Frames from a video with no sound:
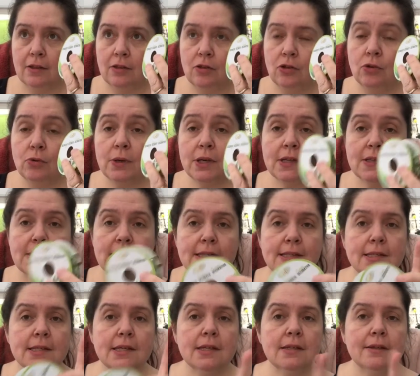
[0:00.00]
you can
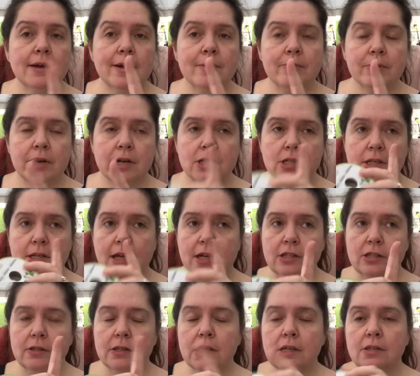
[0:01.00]
see that project
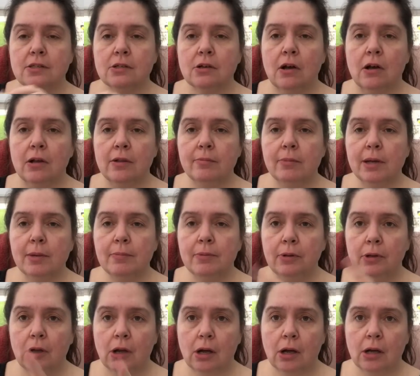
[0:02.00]
actually it's on my
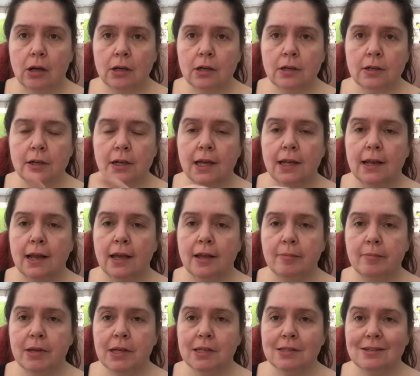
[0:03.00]
blog at
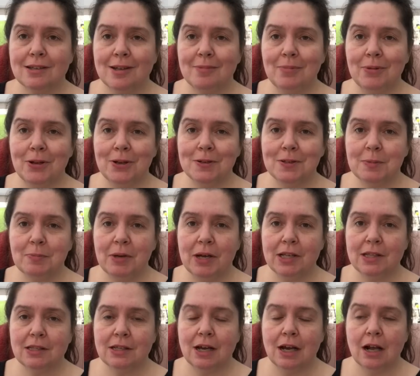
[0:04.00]

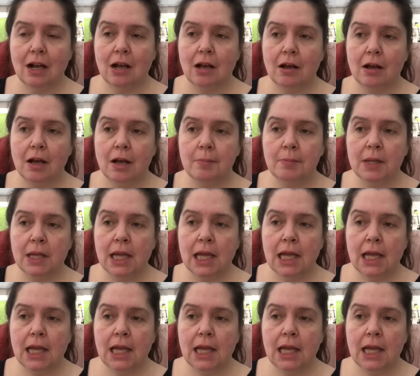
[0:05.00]
annmakes.blogspot.com